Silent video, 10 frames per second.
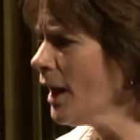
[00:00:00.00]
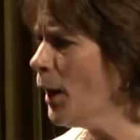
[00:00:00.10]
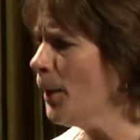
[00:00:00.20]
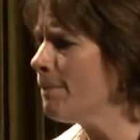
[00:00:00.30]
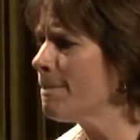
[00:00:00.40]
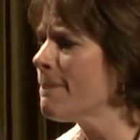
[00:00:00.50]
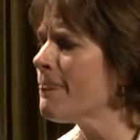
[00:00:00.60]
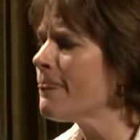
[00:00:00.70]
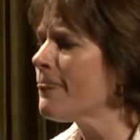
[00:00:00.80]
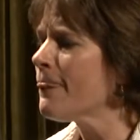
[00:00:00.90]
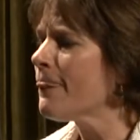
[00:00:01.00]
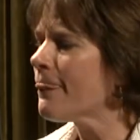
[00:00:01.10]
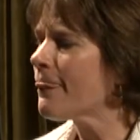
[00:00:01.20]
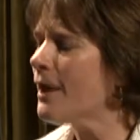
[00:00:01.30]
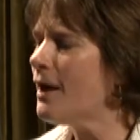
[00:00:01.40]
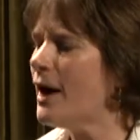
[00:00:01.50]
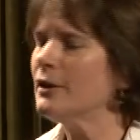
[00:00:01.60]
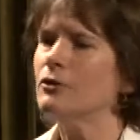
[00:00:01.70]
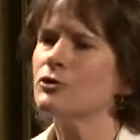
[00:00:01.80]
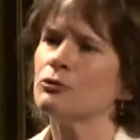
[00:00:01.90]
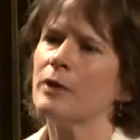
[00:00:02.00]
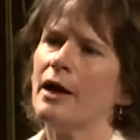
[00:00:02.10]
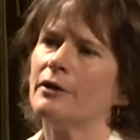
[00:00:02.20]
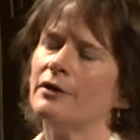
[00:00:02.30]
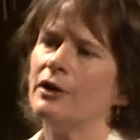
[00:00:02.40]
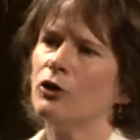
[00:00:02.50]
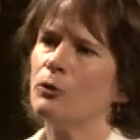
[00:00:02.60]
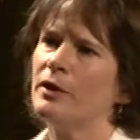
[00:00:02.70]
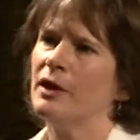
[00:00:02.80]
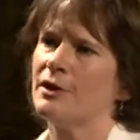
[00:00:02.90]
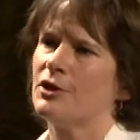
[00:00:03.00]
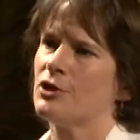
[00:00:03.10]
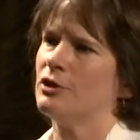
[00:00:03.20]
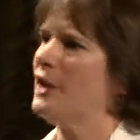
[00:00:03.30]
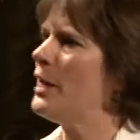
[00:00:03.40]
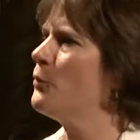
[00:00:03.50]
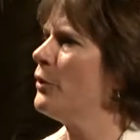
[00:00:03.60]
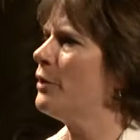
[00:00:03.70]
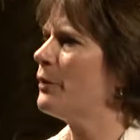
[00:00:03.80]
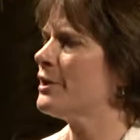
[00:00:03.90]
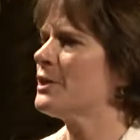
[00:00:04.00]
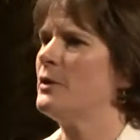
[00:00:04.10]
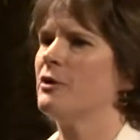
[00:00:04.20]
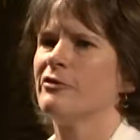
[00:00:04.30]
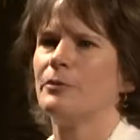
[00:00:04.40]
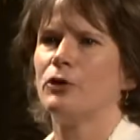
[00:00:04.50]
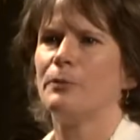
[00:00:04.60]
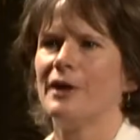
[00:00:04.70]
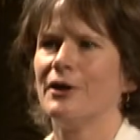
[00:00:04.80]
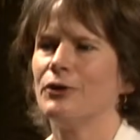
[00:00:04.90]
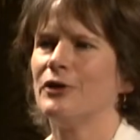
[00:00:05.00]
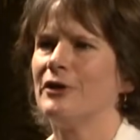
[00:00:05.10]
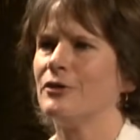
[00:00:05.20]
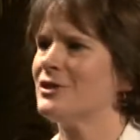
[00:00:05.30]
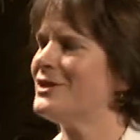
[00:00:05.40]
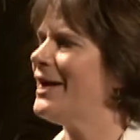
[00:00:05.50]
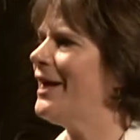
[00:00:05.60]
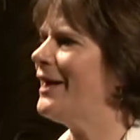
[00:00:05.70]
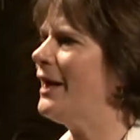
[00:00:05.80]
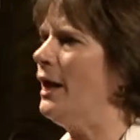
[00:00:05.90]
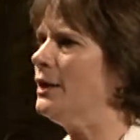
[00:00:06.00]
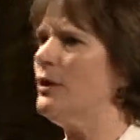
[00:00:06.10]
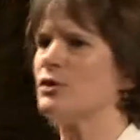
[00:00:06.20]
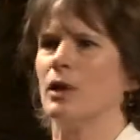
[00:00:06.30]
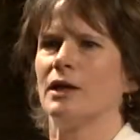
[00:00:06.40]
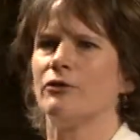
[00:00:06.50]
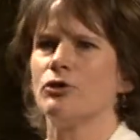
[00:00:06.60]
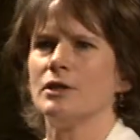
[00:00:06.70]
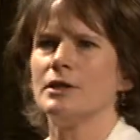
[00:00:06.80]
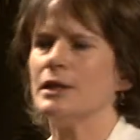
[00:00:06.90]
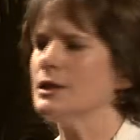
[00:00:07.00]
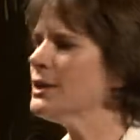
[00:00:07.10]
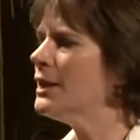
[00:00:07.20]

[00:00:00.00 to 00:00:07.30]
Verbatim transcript: Um, I looked around in the Europeana Digital Library. We had a speaker from Europeana earlier today. Hello, Antoine, if you're still here.